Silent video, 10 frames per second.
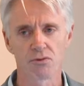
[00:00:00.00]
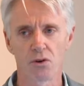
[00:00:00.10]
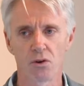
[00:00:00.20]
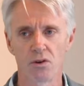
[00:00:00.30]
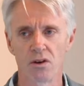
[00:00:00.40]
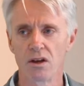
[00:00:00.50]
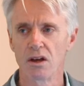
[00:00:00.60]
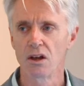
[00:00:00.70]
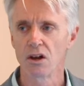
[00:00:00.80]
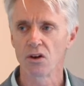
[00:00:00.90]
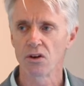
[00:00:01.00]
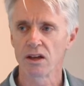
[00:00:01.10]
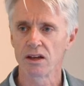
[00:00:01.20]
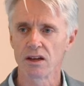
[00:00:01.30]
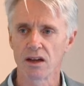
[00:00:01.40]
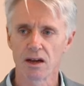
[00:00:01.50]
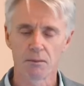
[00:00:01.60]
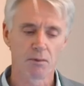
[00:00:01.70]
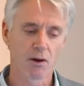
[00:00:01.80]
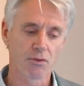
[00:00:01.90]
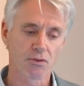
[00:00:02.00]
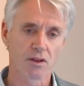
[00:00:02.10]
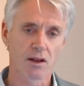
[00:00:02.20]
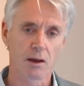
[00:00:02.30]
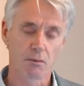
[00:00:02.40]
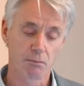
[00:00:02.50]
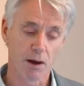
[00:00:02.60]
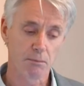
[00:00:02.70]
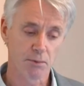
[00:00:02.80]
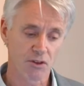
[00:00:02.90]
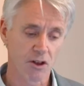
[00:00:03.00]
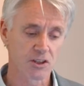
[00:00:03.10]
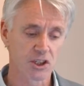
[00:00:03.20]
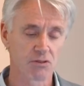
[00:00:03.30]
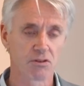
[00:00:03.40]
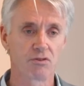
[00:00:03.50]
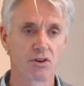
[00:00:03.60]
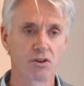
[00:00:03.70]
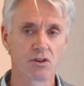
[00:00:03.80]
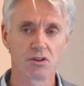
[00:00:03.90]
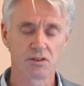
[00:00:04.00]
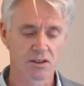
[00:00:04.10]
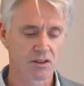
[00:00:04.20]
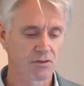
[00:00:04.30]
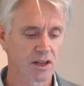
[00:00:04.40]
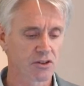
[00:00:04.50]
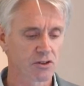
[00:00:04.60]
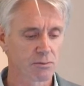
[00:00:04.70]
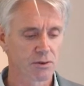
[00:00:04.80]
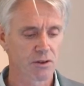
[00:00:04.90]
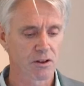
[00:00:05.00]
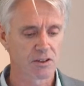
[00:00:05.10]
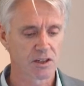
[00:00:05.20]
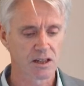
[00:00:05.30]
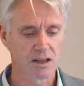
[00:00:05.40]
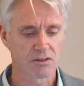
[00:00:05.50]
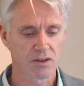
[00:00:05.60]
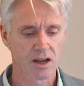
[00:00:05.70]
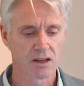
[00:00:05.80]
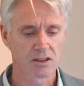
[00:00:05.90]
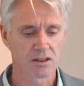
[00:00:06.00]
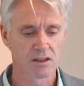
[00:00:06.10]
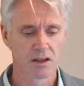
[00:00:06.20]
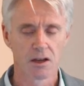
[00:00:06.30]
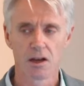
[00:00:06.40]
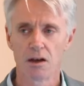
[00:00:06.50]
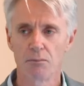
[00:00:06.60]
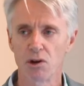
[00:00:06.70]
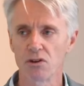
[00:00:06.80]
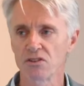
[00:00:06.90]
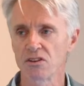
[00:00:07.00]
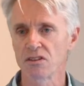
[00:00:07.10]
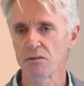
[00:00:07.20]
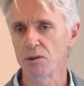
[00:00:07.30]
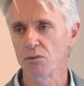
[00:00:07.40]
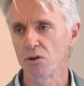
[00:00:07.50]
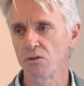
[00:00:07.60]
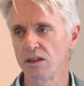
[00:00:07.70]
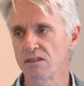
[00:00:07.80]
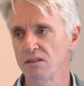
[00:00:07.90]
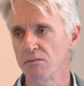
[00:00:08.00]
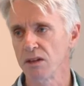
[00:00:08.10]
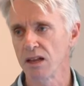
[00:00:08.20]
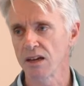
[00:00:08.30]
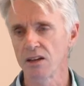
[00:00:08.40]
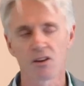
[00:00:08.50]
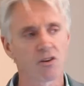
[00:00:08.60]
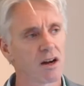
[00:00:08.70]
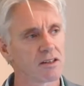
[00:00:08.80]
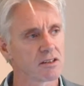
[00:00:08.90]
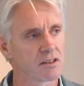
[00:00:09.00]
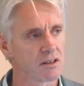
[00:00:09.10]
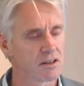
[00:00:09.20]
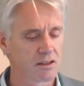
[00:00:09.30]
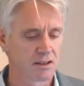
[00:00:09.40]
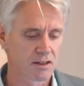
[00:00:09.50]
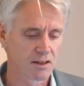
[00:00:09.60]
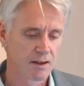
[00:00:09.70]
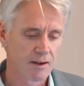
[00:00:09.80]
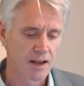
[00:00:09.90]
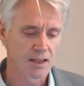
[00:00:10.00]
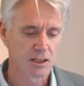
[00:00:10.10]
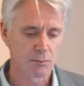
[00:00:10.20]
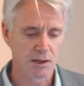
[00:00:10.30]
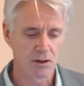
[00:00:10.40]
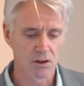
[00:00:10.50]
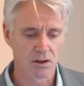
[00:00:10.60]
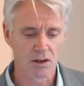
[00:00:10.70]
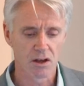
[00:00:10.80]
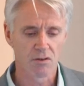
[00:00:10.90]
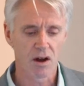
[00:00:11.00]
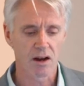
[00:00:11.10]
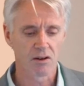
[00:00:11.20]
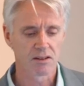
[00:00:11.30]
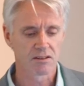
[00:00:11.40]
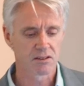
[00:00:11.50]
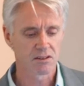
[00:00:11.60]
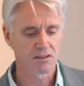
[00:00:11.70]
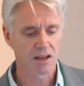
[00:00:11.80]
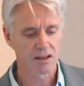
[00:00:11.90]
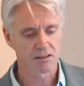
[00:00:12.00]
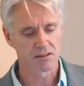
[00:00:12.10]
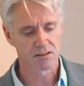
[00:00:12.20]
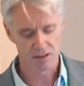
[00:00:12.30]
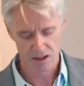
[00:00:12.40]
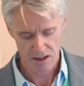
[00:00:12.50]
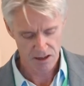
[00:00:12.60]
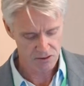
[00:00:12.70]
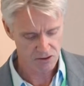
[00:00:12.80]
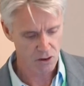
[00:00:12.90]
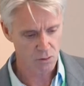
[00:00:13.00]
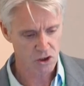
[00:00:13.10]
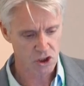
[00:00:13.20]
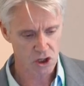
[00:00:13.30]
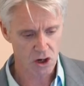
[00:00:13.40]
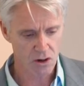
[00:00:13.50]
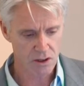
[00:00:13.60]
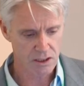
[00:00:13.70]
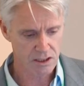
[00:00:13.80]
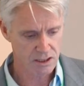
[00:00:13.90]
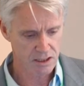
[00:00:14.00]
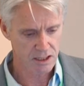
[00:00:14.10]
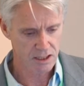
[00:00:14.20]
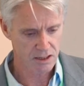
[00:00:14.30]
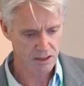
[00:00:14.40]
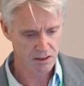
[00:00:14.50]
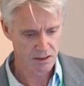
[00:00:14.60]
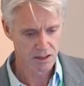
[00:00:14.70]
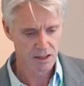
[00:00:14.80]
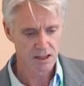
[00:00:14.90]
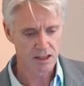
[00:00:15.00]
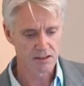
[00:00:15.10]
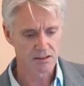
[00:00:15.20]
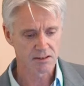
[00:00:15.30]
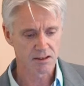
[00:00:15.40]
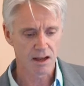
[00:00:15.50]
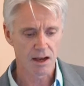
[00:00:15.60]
forward looking both by pathology review using conventional pathology classification, but also some of the more recent molecular criteria that are typical of high-grade serous cancers. And so what's shown here is